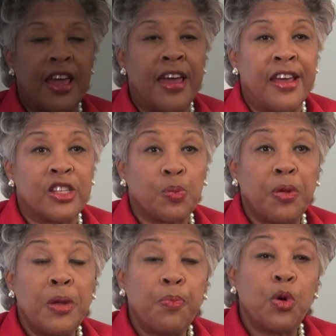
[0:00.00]
as
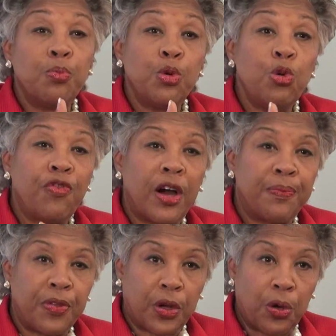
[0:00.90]
people move
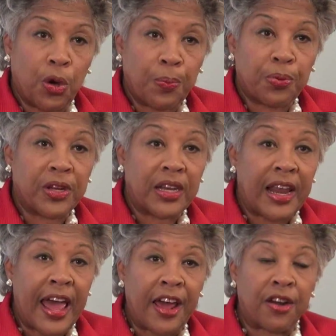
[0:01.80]
up the corporate
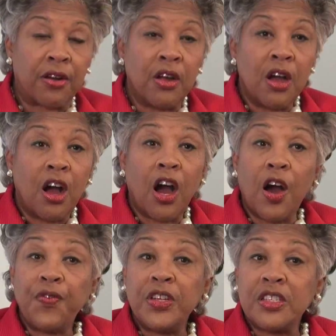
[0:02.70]
ladder,
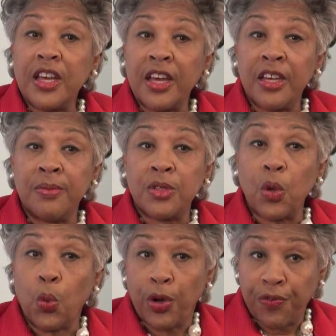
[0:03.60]
oftentimes
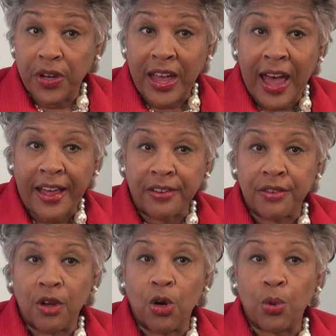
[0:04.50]
we're
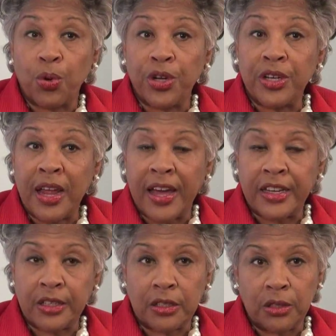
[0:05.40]
forgotten or we're not
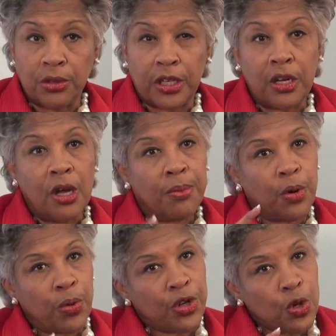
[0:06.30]
included. But
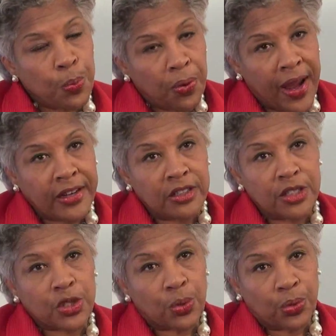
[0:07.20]
when you
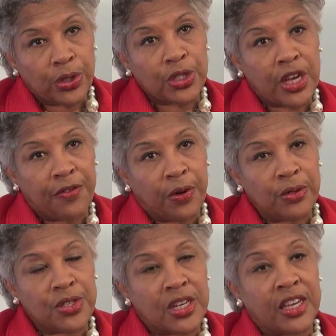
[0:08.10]
practice real
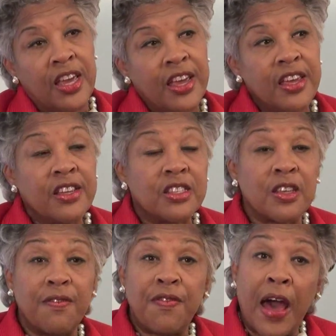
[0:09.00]
diversity, it's
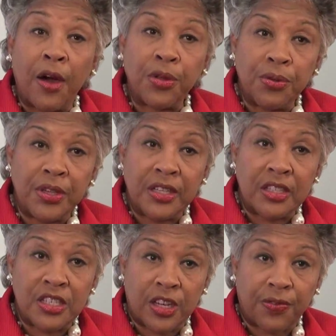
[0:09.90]
valuing
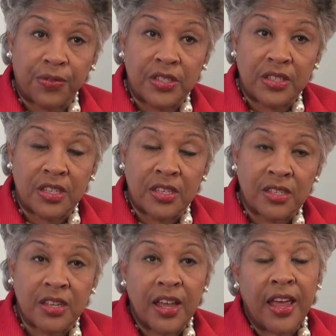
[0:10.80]
the
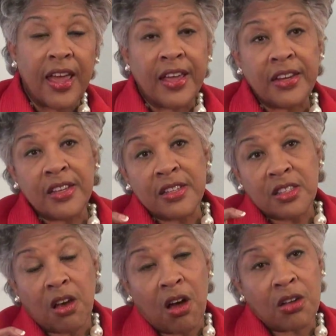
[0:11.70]
differences, and
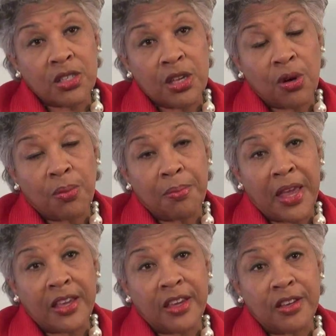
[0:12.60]
it's also
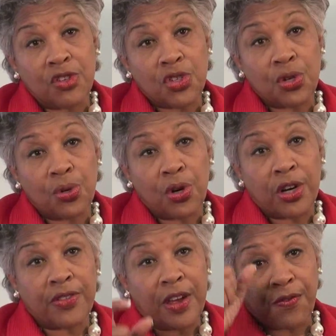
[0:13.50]
making
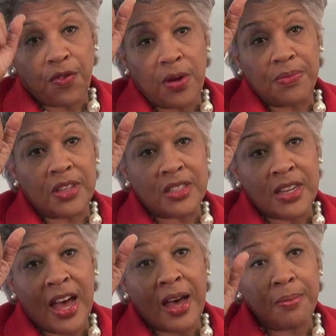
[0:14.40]
sure that from the
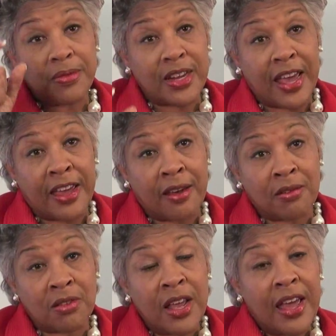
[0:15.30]
top
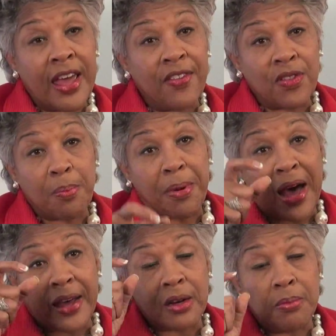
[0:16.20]
down and the
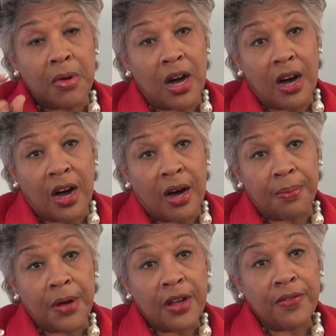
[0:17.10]
bottom up,
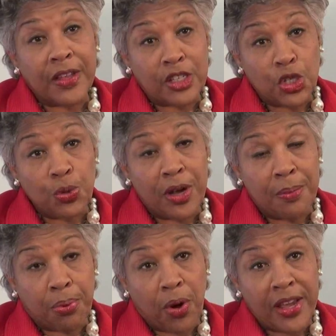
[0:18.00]
that you
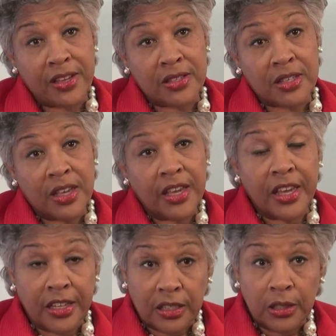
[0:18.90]
embrace
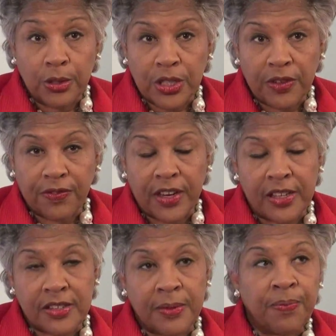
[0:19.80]
inclusiveness.